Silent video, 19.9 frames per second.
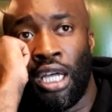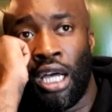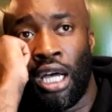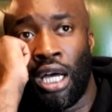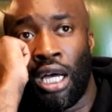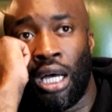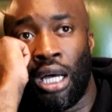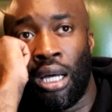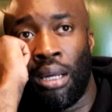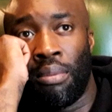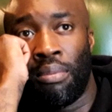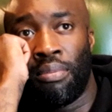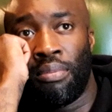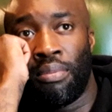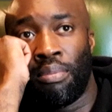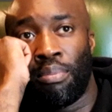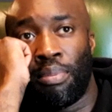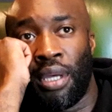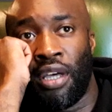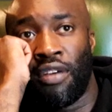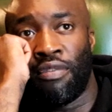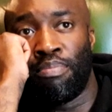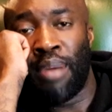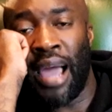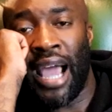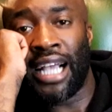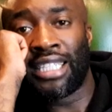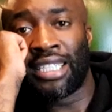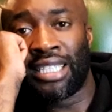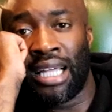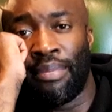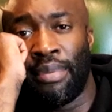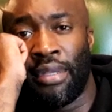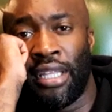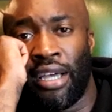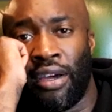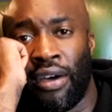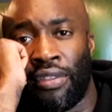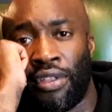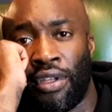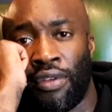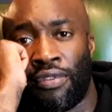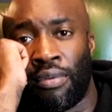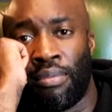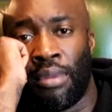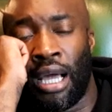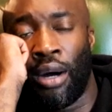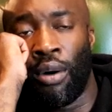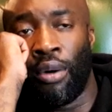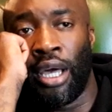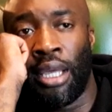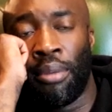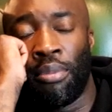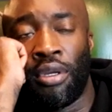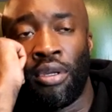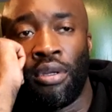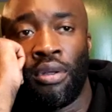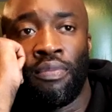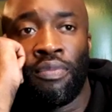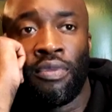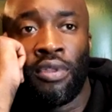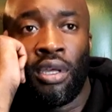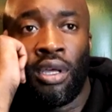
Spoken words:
Bit of backstabbing there, I think, from Al Heyman.